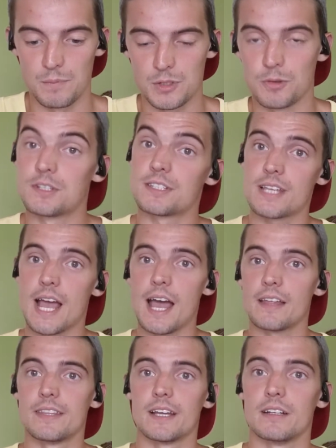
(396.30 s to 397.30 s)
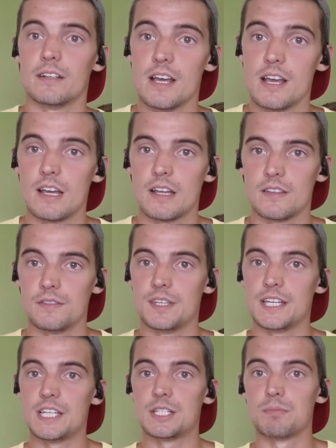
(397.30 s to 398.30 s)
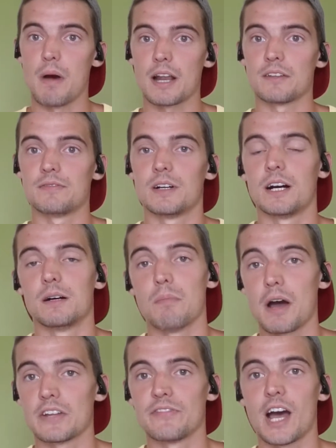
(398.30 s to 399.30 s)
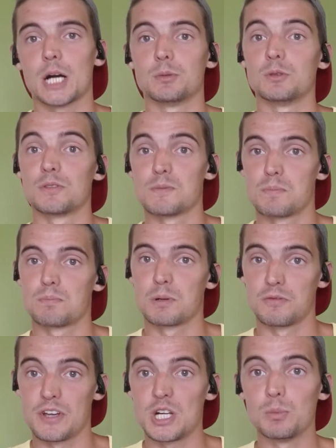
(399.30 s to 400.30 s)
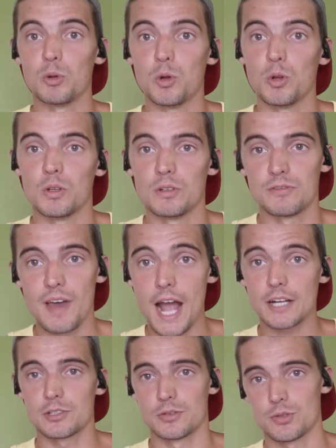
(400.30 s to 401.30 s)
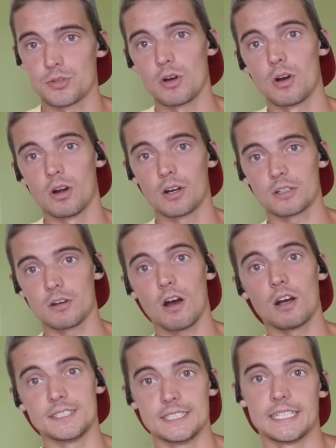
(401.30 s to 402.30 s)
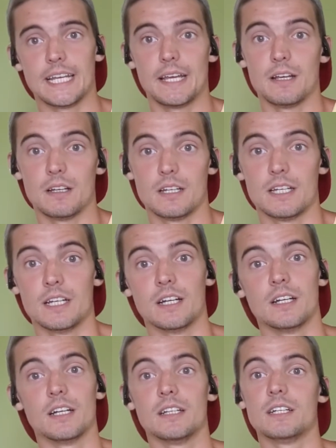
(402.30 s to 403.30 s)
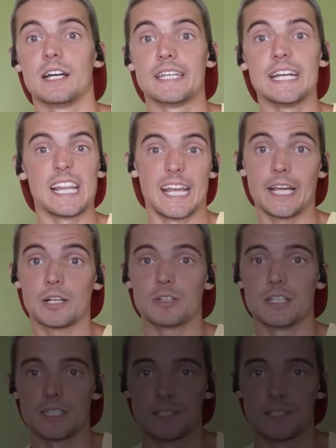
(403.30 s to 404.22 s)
So it's sad that these modifiable, preventable factors are causing an increase